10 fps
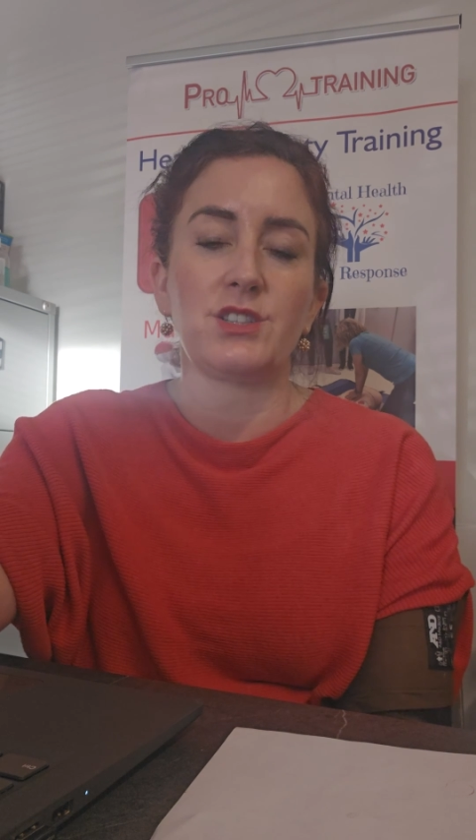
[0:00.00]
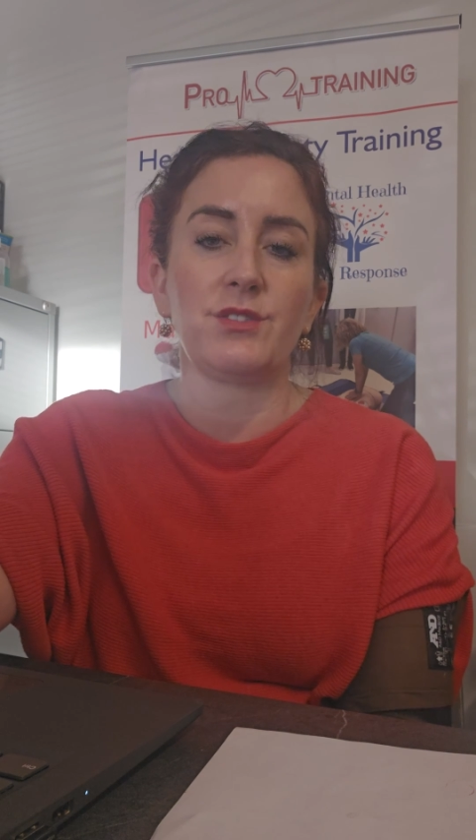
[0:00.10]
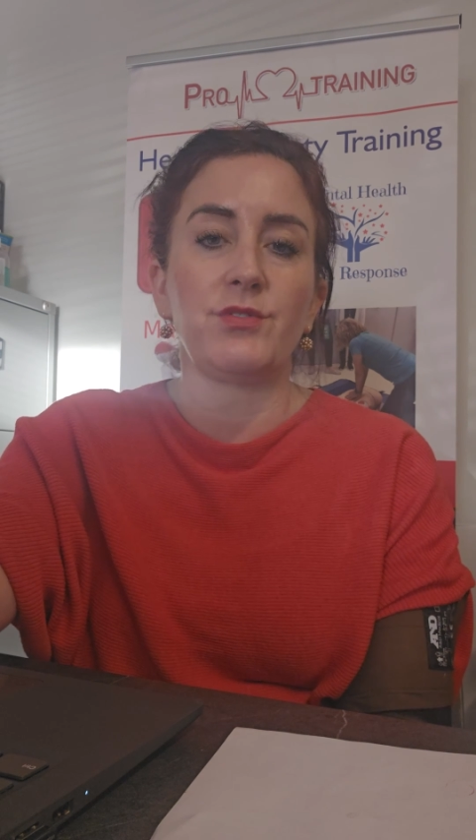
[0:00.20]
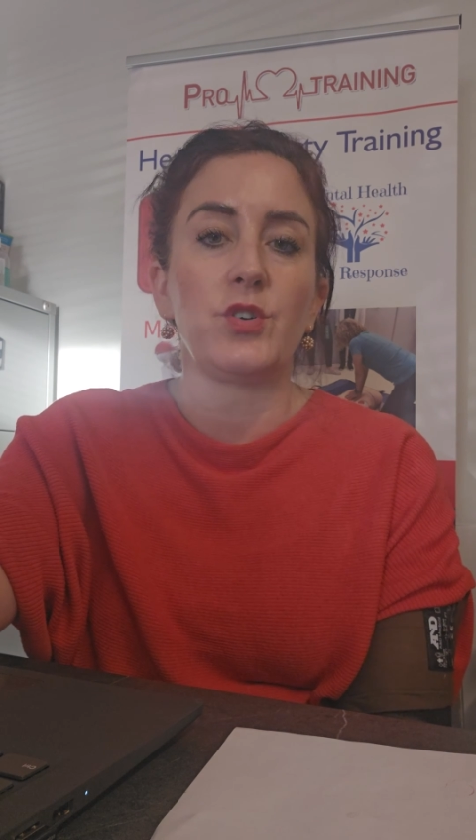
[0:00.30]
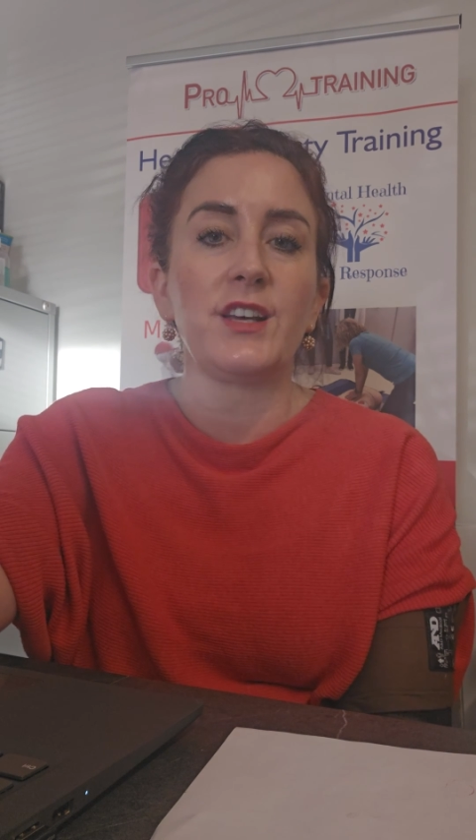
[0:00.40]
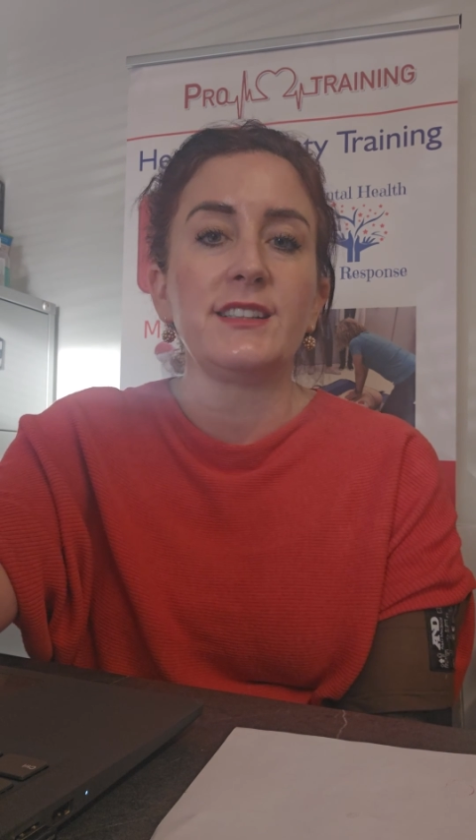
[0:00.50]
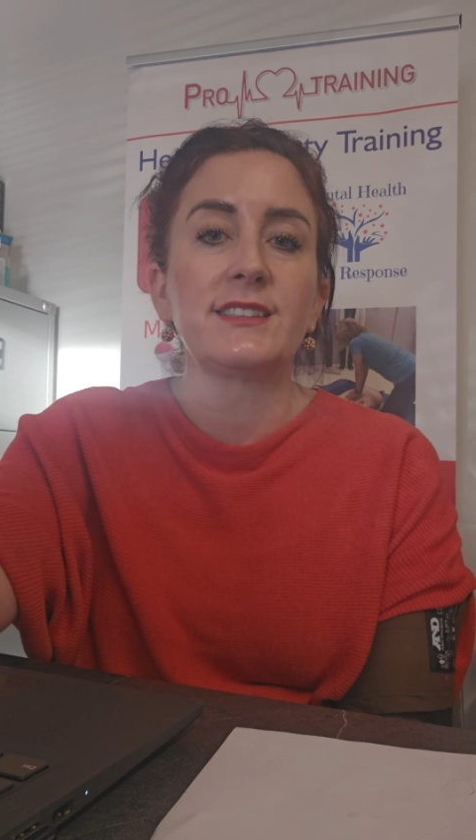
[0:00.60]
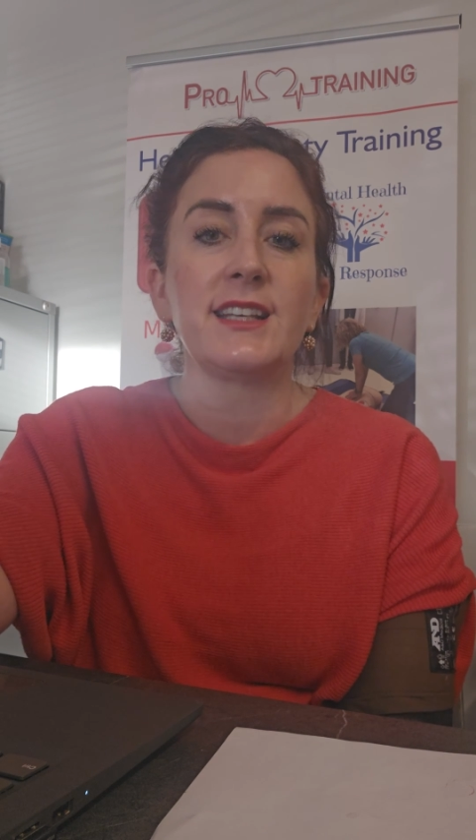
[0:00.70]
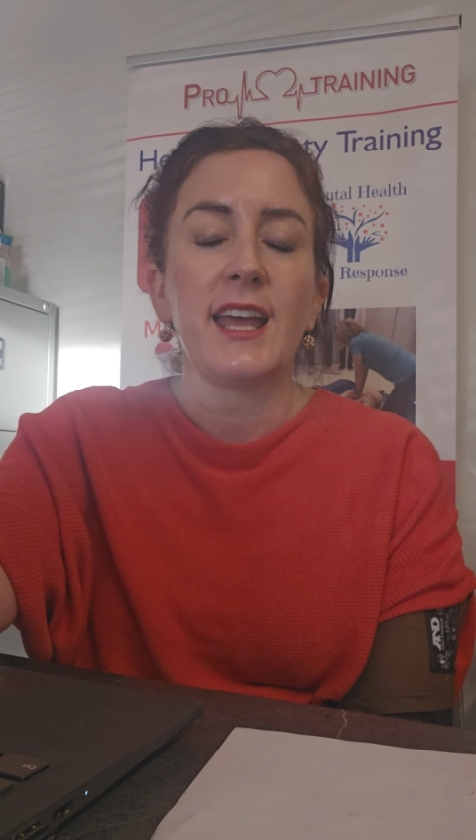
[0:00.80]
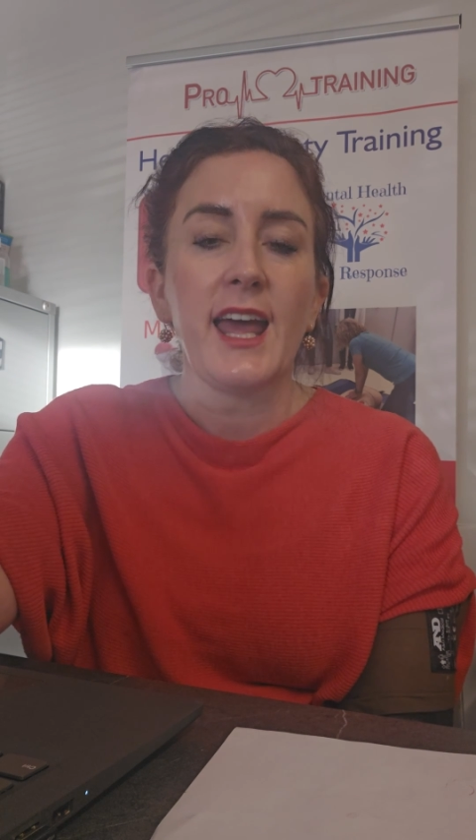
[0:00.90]
to
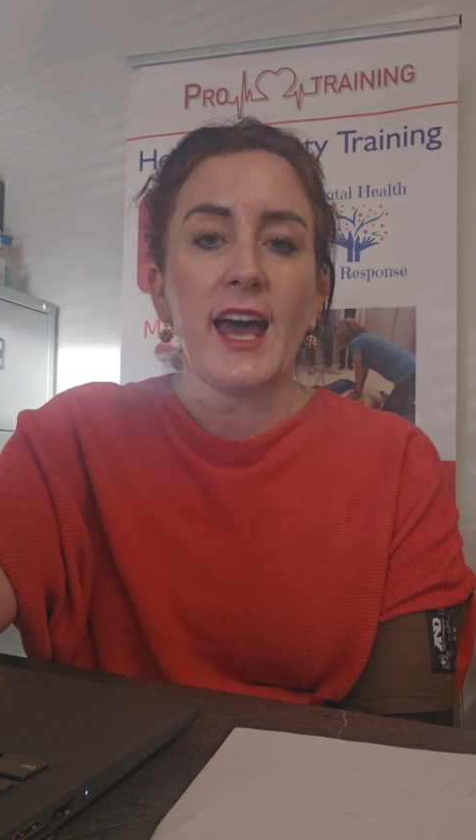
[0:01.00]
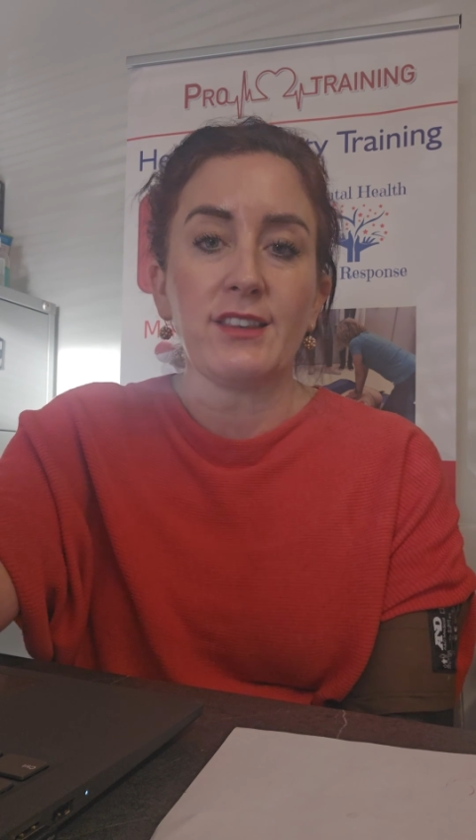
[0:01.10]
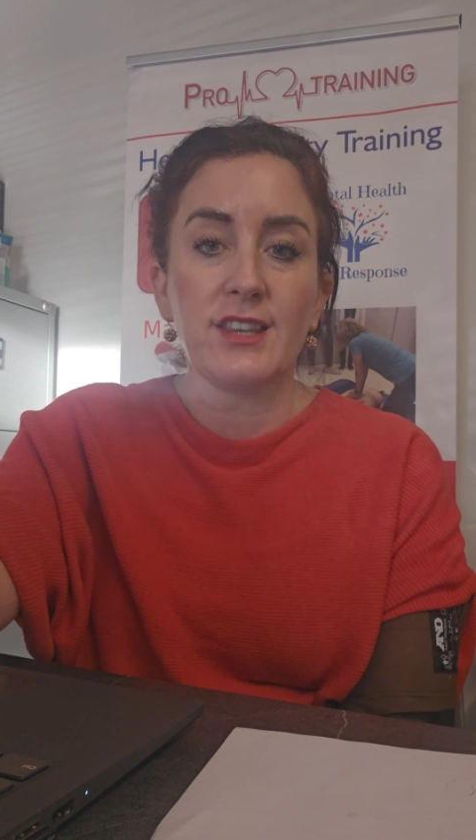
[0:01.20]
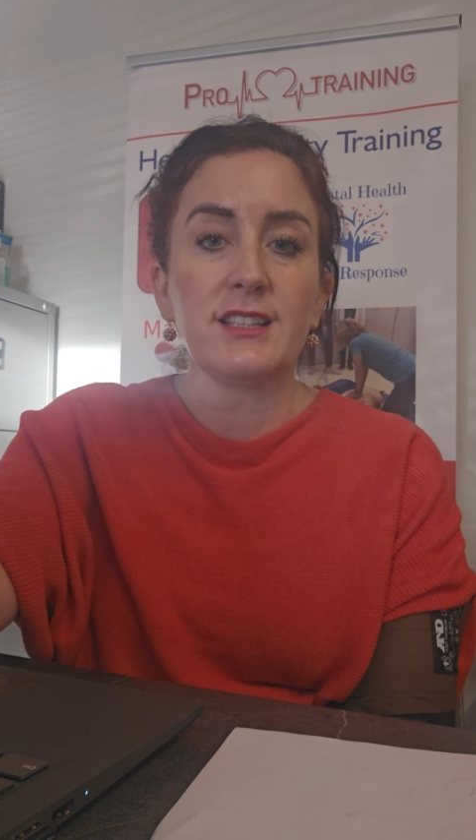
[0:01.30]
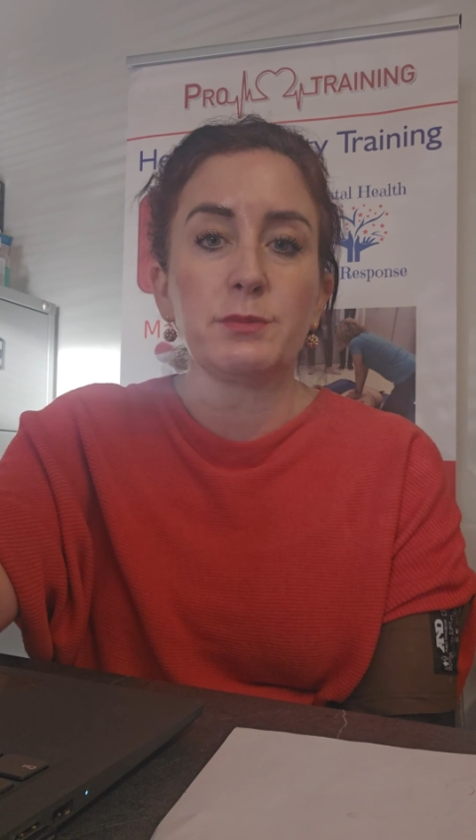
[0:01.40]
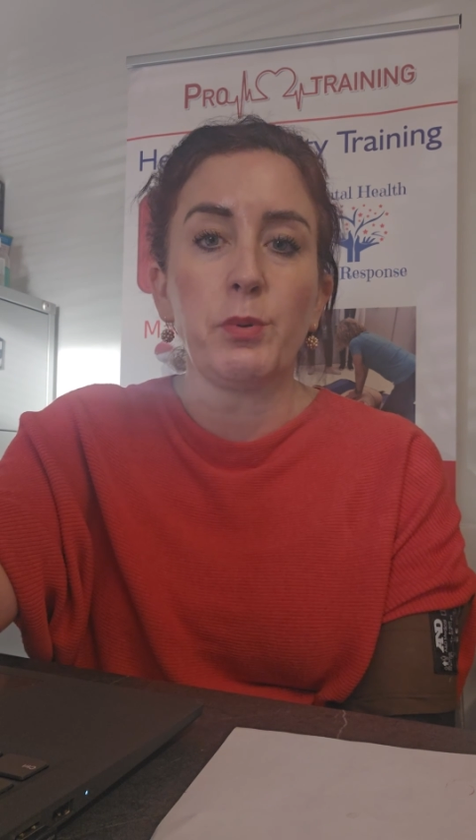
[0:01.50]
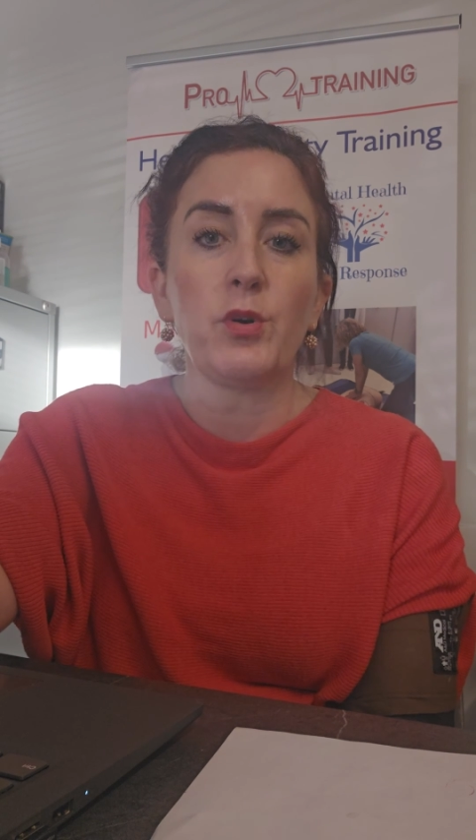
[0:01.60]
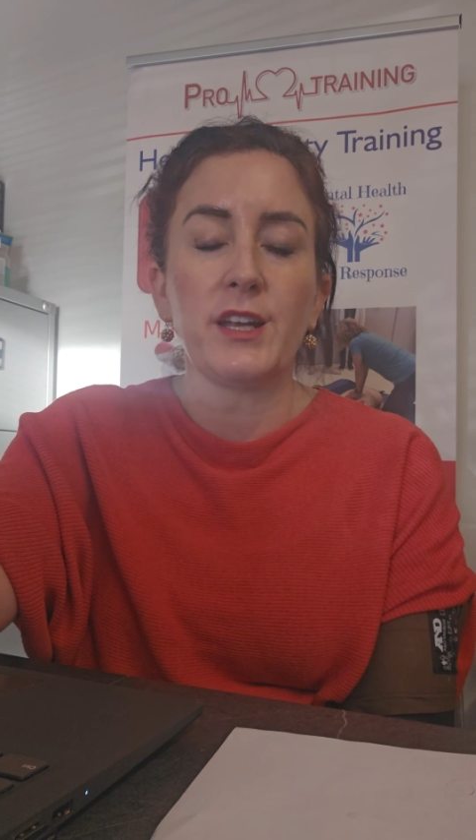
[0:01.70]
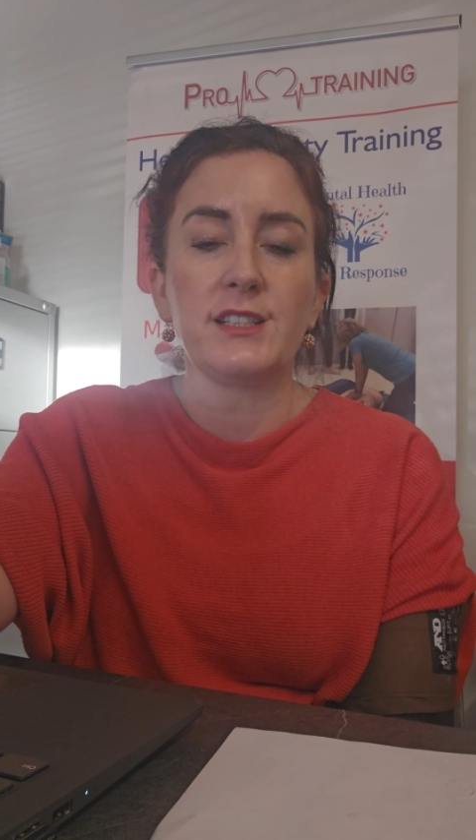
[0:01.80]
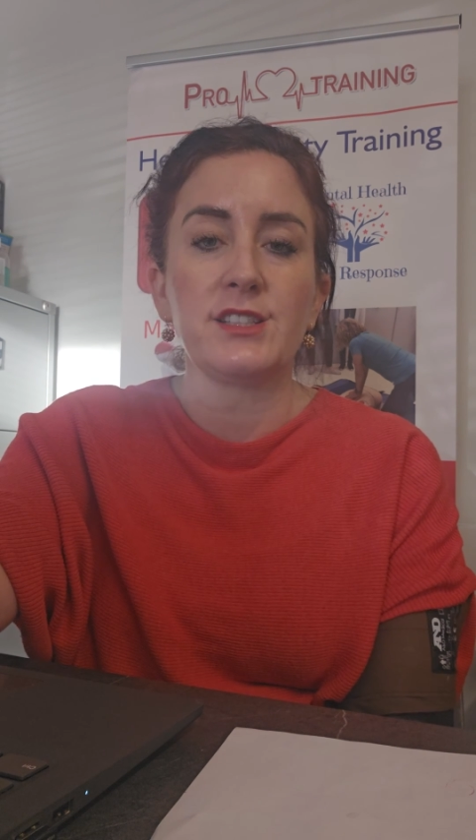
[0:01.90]
voice, at this
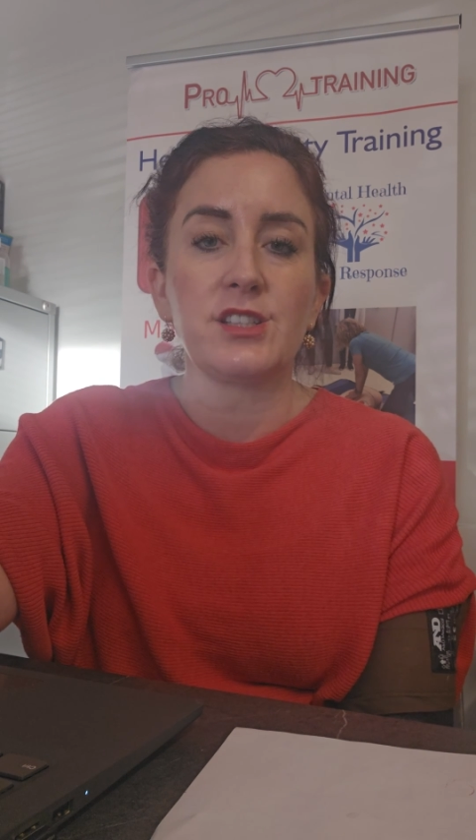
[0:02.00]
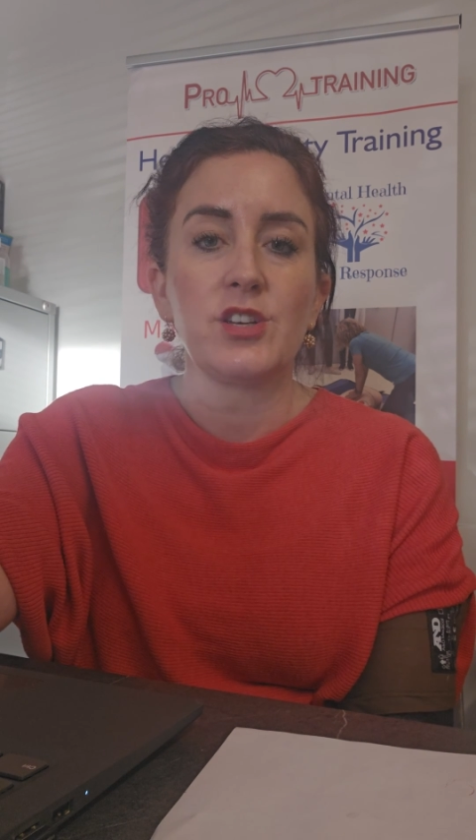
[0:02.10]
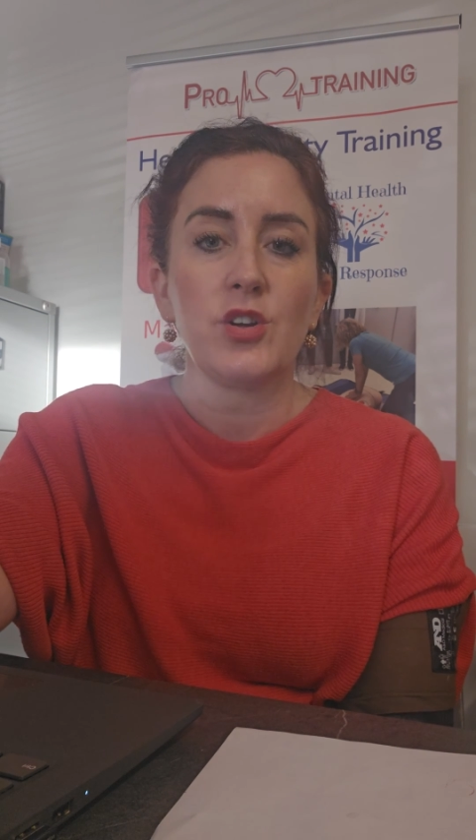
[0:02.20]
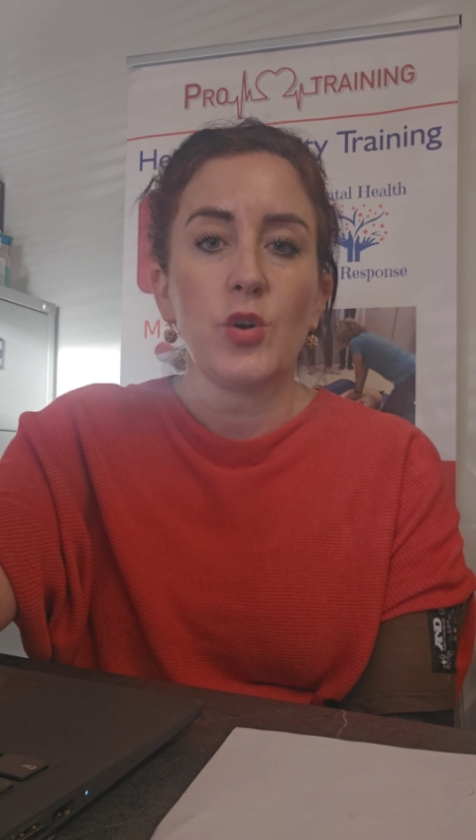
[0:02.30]
point,